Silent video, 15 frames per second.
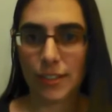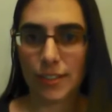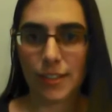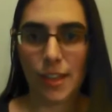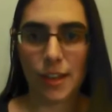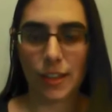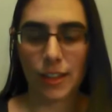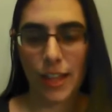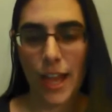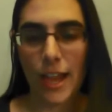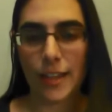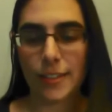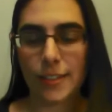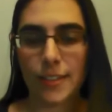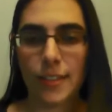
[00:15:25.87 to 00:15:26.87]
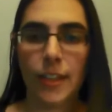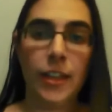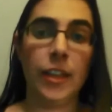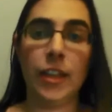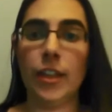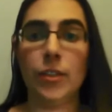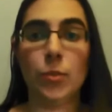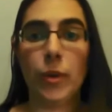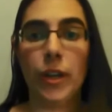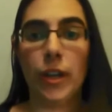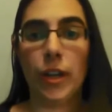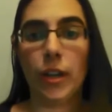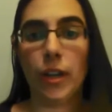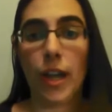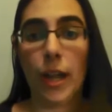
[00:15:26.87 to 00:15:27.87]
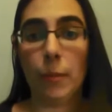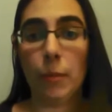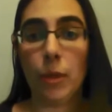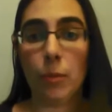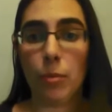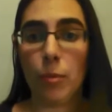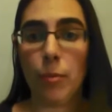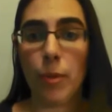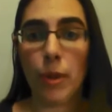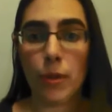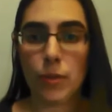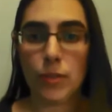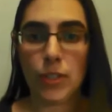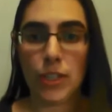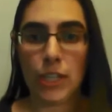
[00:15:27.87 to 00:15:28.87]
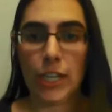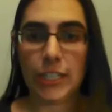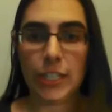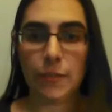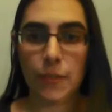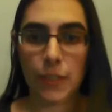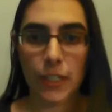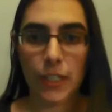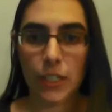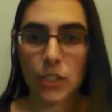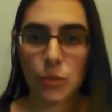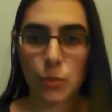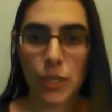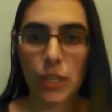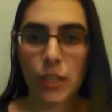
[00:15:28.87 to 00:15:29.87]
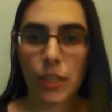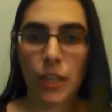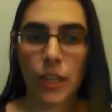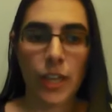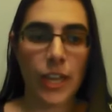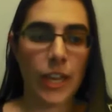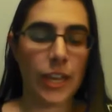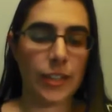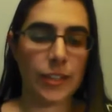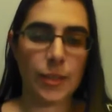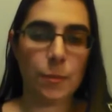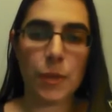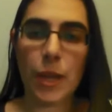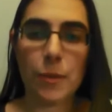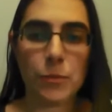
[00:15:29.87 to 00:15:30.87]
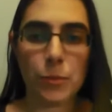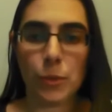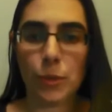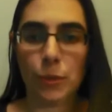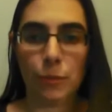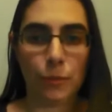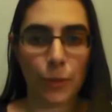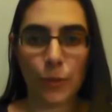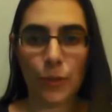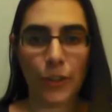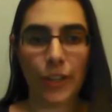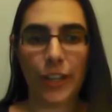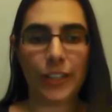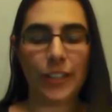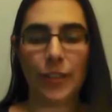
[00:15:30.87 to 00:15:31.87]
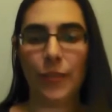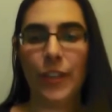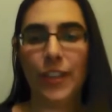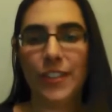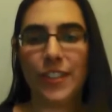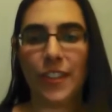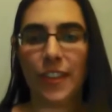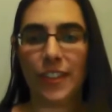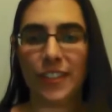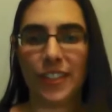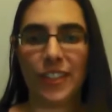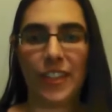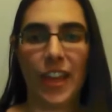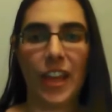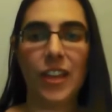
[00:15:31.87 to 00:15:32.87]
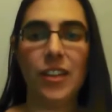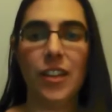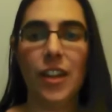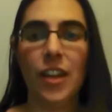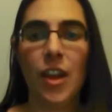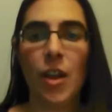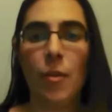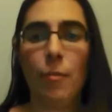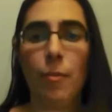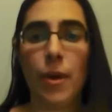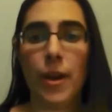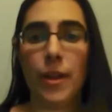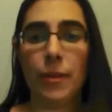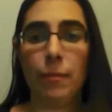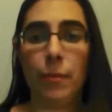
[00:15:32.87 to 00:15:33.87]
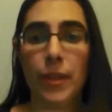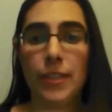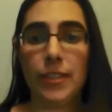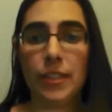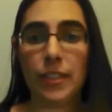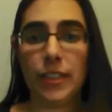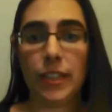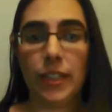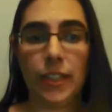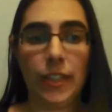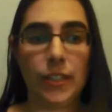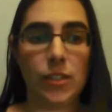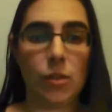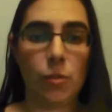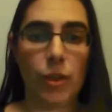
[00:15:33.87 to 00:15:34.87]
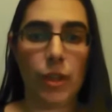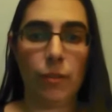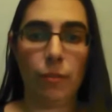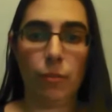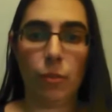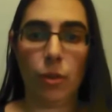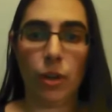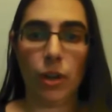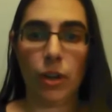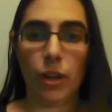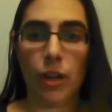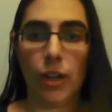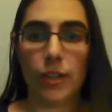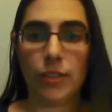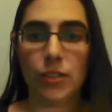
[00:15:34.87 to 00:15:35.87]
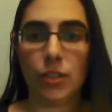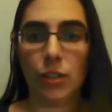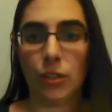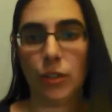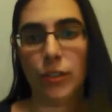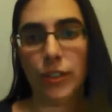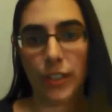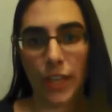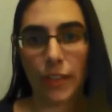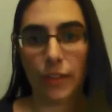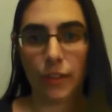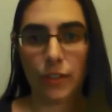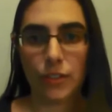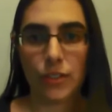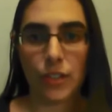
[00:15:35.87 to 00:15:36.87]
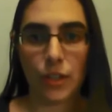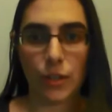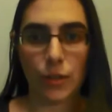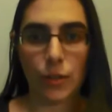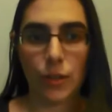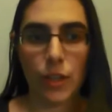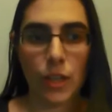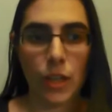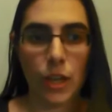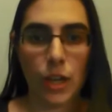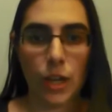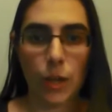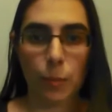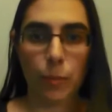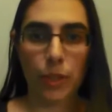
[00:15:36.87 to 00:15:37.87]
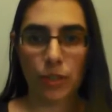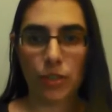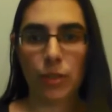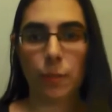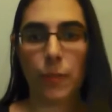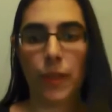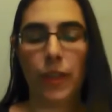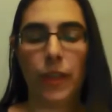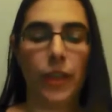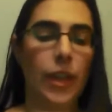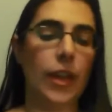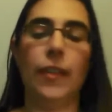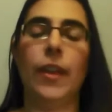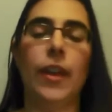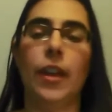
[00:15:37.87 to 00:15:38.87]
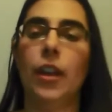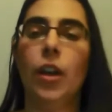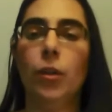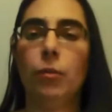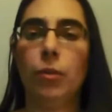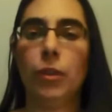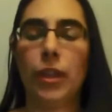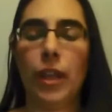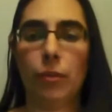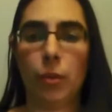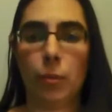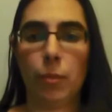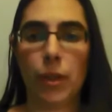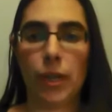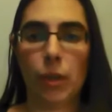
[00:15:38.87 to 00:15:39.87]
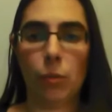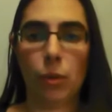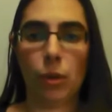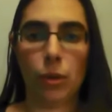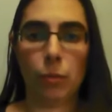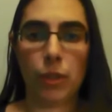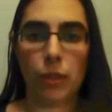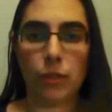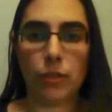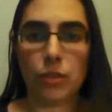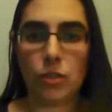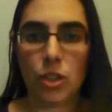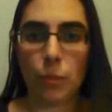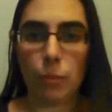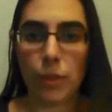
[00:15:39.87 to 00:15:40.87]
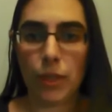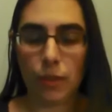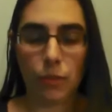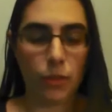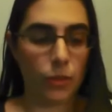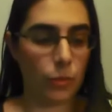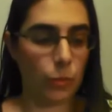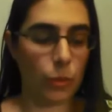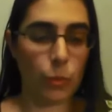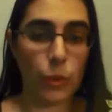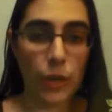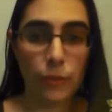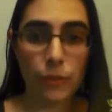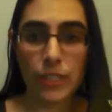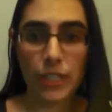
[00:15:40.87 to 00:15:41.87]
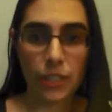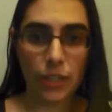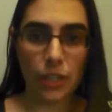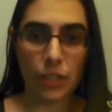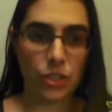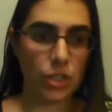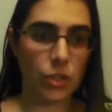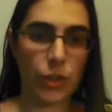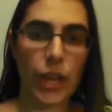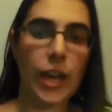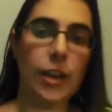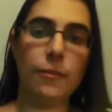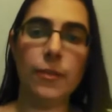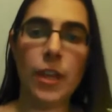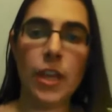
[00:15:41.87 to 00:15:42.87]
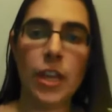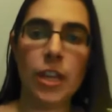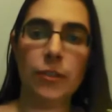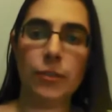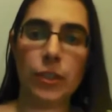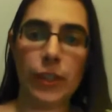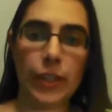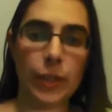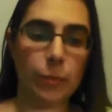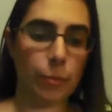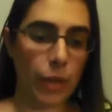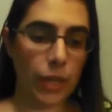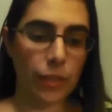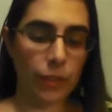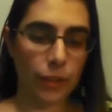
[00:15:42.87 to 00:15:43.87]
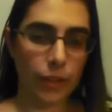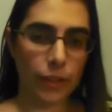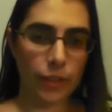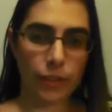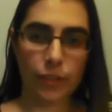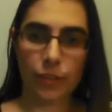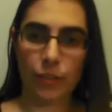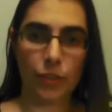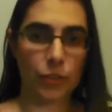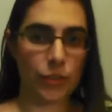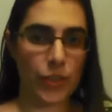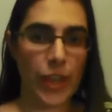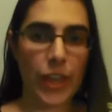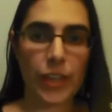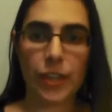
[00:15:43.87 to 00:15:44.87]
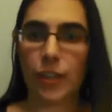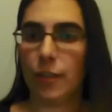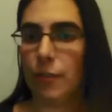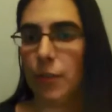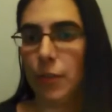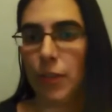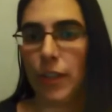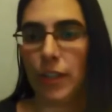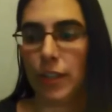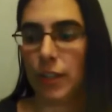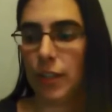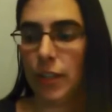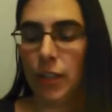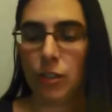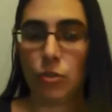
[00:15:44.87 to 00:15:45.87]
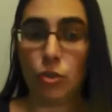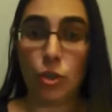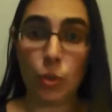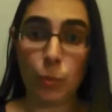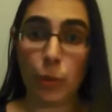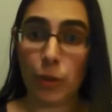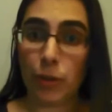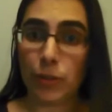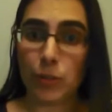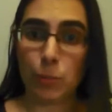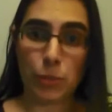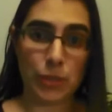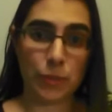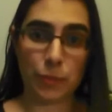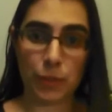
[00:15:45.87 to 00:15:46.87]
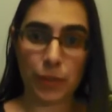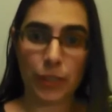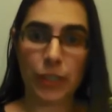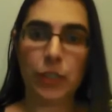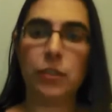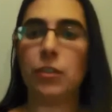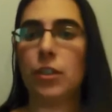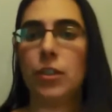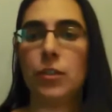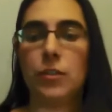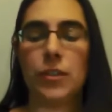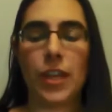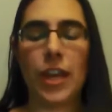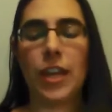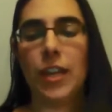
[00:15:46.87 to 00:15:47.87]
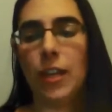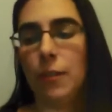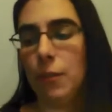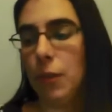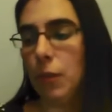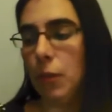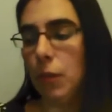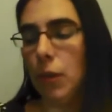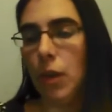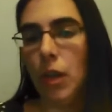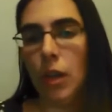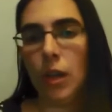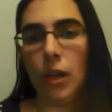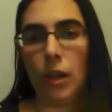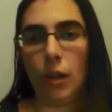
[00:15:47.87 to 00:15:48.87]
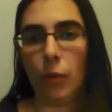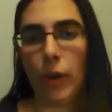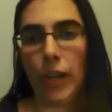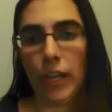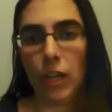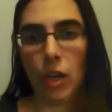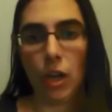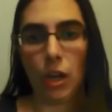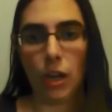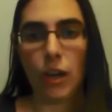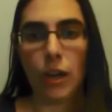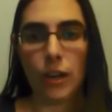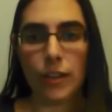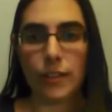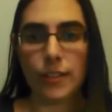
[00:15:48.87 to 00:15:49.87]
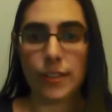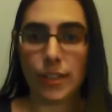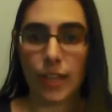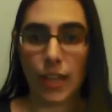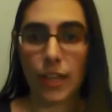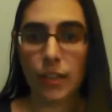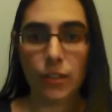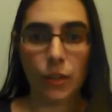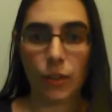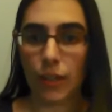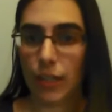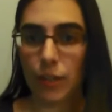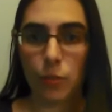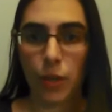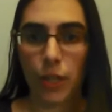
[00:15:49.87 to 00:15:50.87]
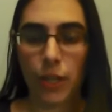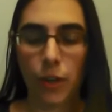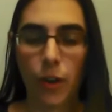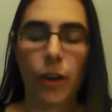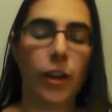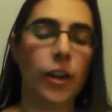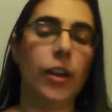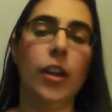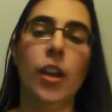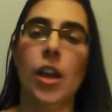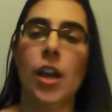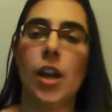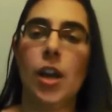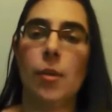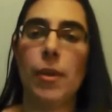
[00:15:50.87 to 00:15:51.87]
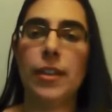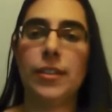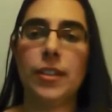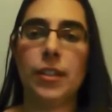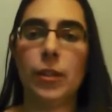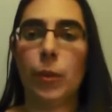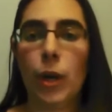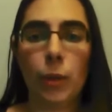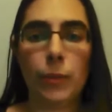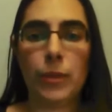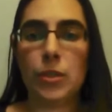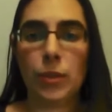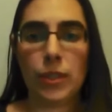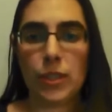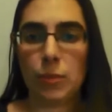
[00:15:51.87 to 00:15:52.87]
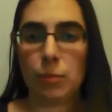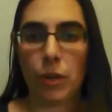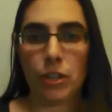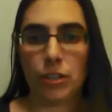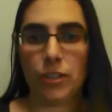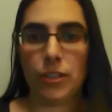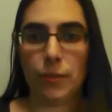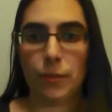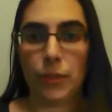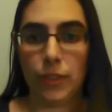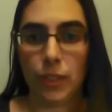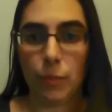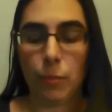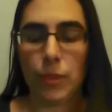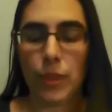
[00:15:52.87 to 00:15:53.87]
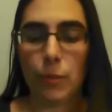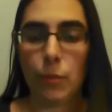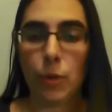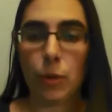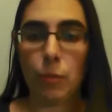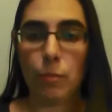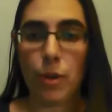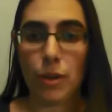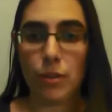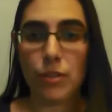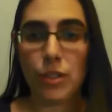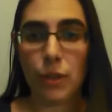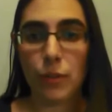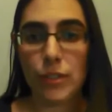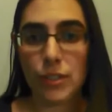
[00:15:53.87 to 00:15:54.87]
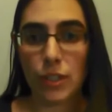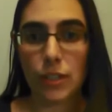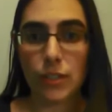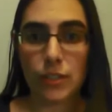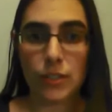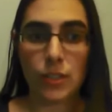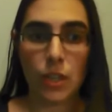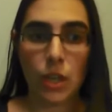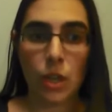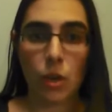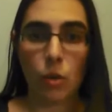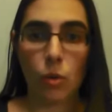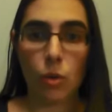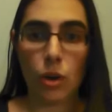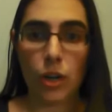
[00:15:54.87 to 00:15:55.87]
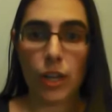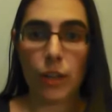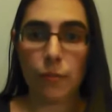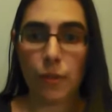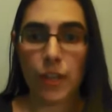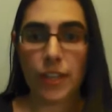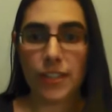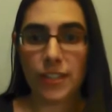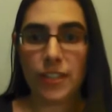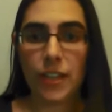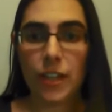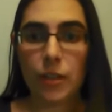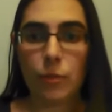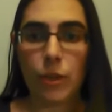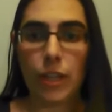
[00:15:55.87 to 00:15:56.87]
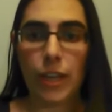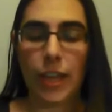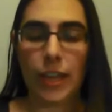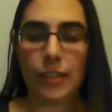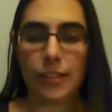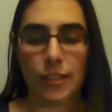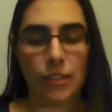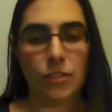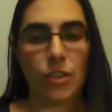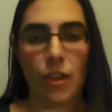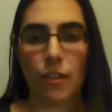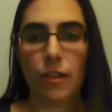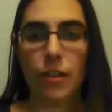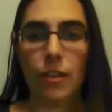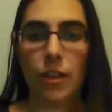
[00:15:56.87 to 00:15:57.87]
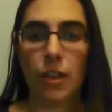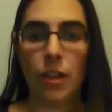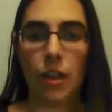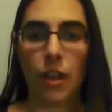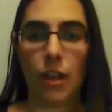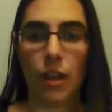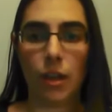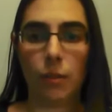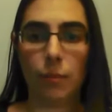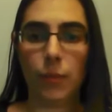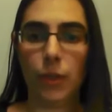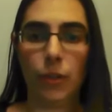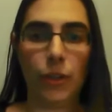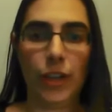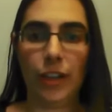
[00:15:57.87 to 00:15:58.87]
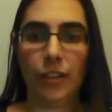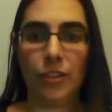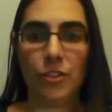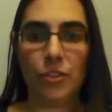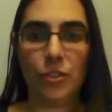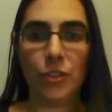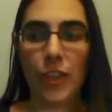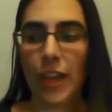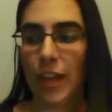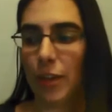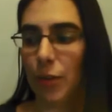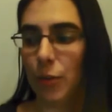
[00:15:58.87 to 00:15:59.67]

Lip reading: It's not a class. It's where I'm going to propose an activity each week, and sometimes we'll vote on activities and things like that. But basically, it's a way for us to learn together. So I'll pitch something, and then hopefully everybody will be able to jump in with whatever technology you have. If you like Python, use that. If you like Jupyter specifically, you can use that. If you are writing R instead, go ahead and write in R. Basically, we're all going to be doing these projects differently, but then we'll post our results, or if we get stuck, we can ask each other, how did you do that?